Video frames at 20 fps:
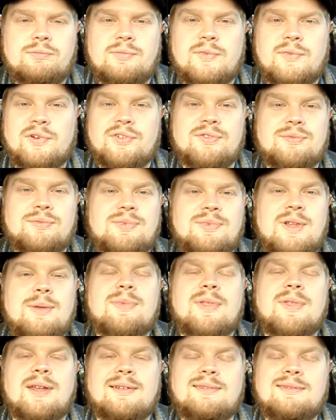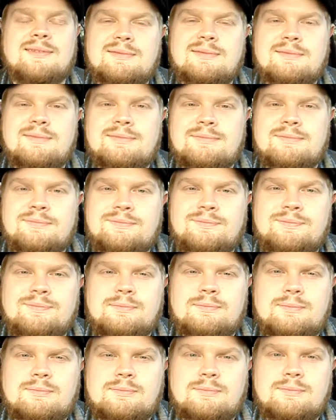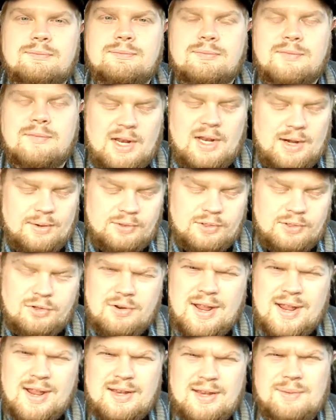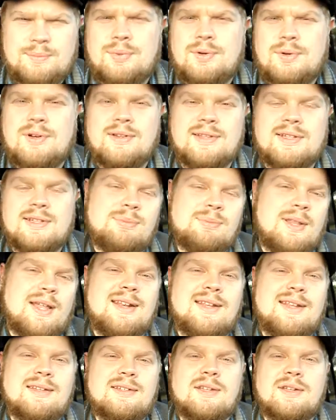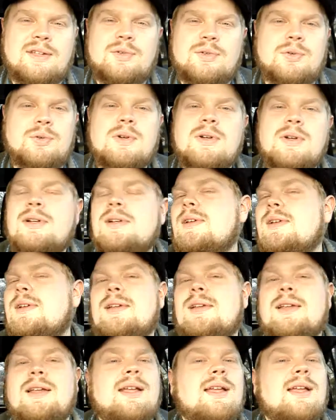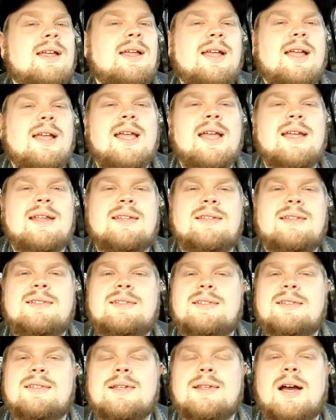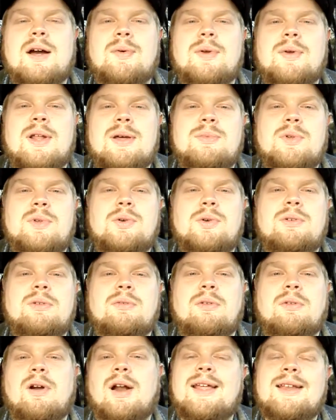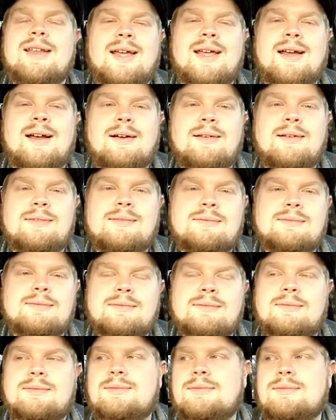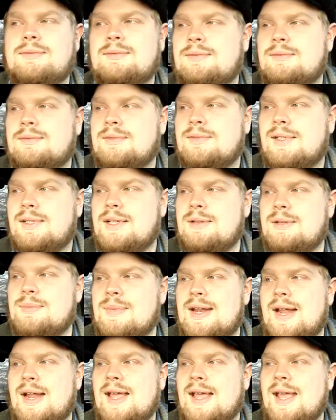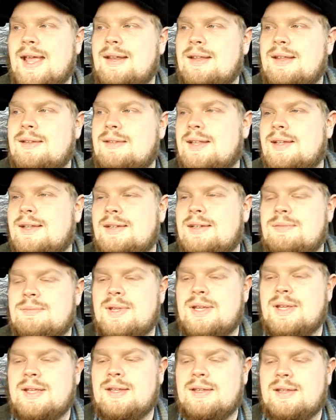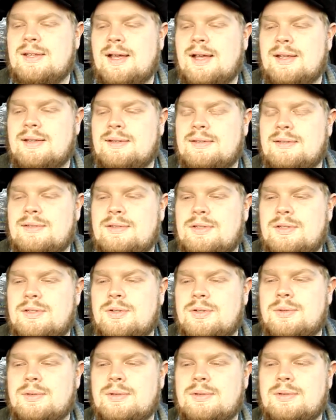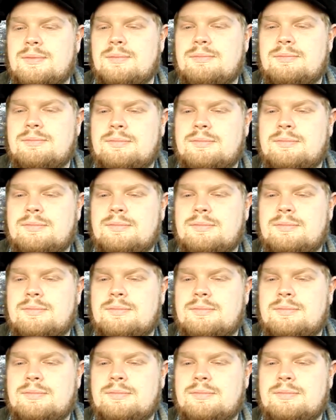there's something that I was created and put on this planet to do, and it's just not what I'm doing right now. That doesn't mean I hate it, that doesn't mean I shouldn't